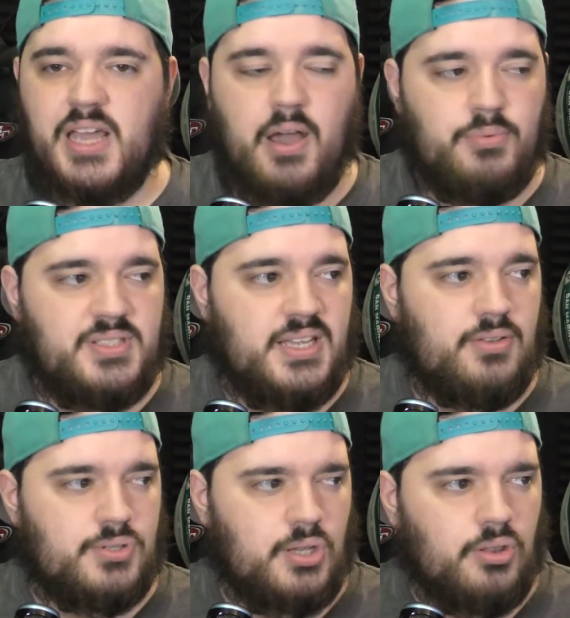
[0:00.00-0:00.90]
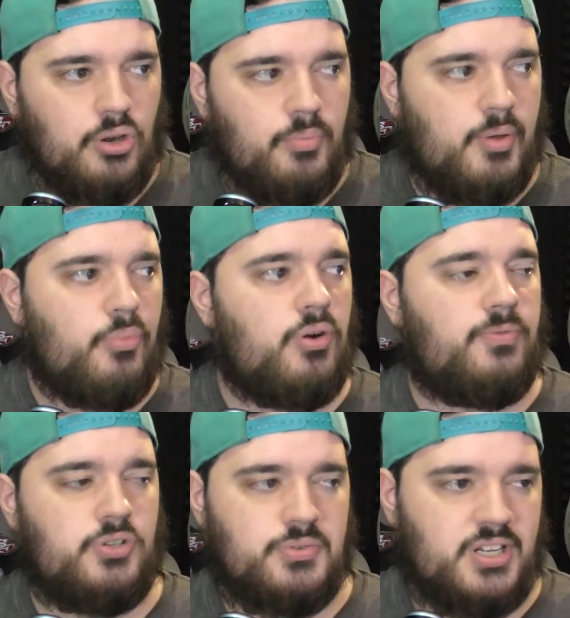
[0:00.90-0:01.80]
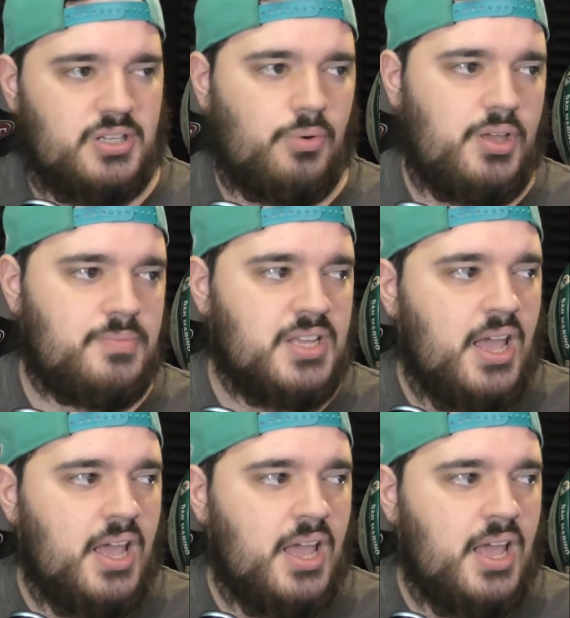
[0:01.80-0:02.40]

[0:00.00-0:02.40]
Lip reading: I would say there's a little bit more for Javonte Williams.